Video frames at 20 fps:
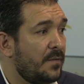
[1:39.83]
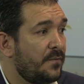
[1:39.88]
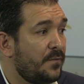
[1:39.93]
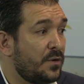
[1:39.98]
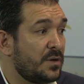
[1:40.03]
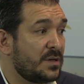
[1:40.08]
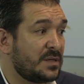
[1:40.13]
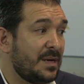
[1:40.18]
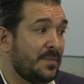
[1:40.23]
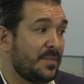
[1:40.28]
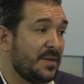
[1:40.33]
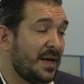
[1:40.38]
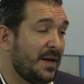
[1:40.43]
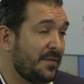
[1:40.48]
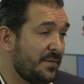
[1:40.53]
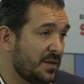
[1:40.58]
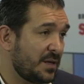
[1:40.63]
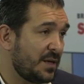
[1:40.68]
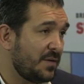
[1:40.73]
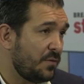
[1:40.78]
For example, I
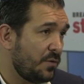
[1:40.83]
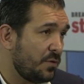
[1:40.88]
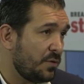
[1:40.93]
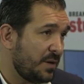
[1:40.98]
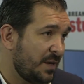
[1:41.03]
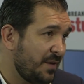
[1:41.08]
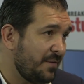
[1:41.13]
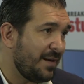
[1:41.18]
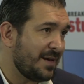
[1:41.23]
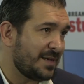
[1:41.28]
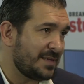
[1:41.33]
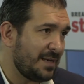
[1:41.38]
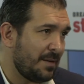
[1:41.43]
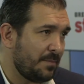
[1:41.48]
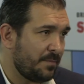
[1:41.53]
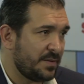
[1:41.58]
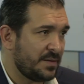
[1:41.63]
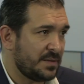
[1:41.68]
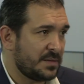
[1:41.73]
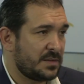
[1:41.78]
will give you live
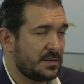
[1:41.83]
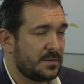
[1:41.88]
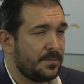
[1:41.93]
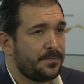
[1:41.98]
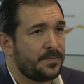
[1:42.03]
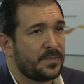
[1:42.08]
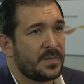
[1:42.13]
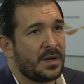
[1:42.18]
examples.